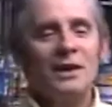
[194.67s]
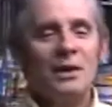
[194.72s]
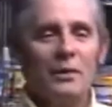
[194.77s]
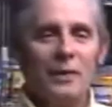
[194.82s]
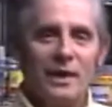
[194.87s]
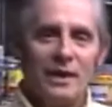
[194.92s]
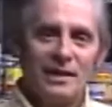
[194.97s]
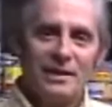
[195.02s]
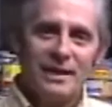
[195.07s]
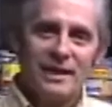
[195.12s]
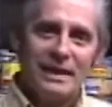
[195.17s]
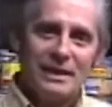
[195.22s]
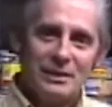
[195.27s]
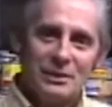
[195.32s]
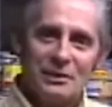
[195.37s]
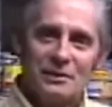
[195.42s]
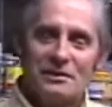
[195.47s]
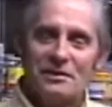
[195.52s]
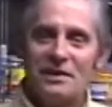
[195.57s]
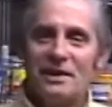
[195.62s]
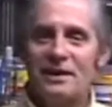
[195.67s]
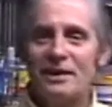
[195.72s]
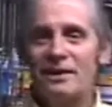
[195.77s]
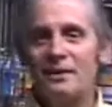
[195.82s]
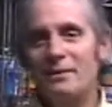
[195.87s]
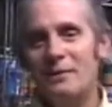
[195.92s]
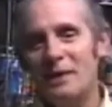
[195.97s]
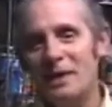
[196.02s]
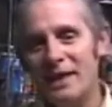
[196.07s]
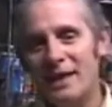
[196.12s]
We had teachers
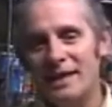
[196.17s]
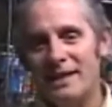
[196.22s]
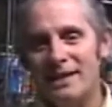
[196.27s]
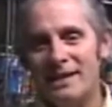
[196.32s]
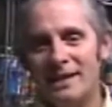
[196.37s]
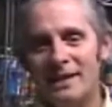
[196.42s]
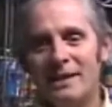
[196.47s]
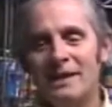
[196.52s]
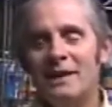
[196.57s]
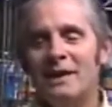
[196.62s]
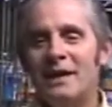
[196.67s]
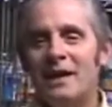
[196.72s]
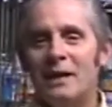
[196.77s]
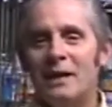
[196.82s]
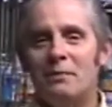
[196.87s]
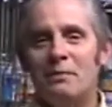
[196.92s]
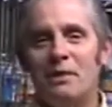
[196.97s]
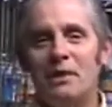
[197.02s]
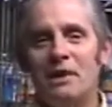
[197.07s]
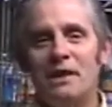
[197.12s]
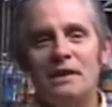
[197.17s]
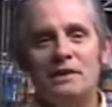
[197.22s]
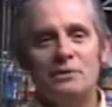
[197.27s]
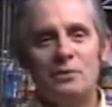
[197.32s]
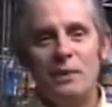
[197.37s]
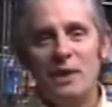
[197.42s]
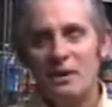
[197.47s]
here. We had police.